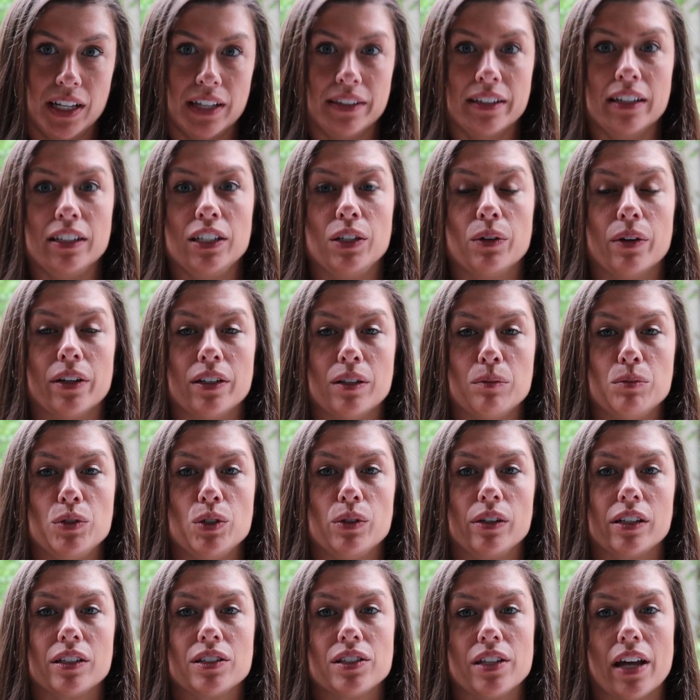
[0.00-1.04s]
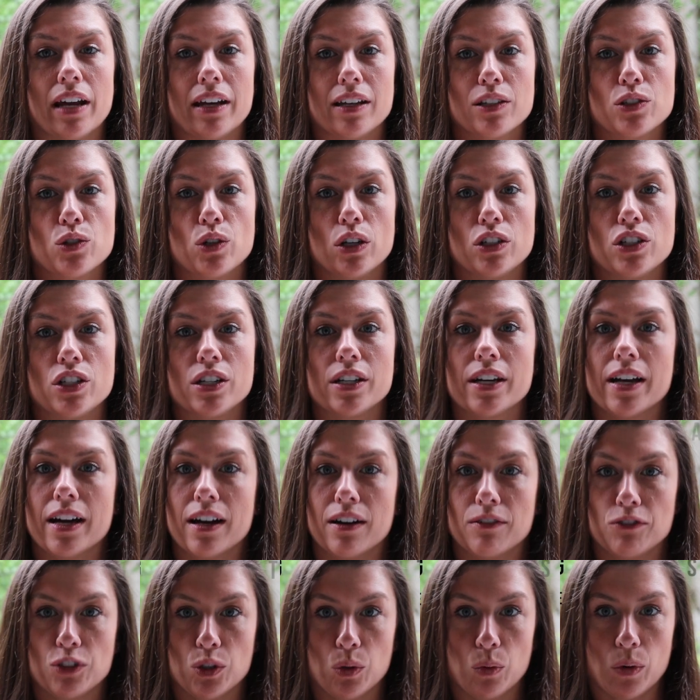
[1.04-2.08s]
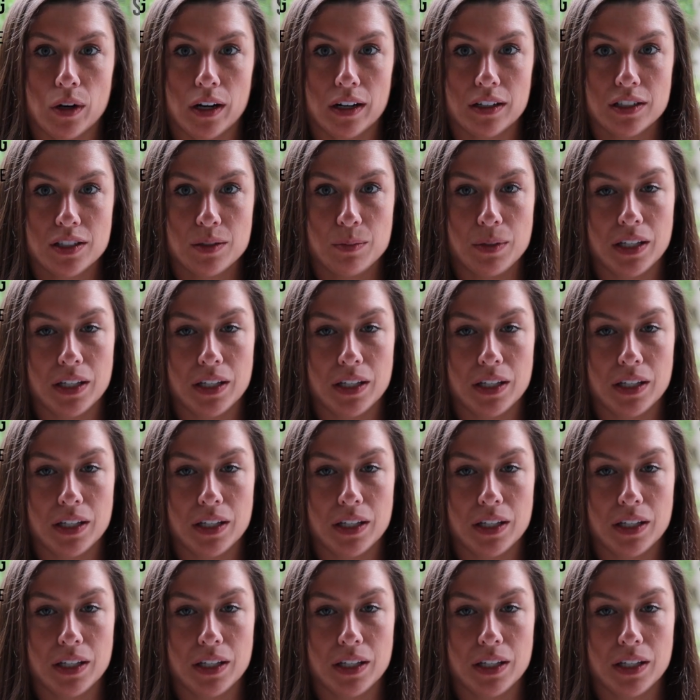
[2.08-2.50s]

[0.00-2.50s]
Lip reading: and then you end up doing static stretching afterwards,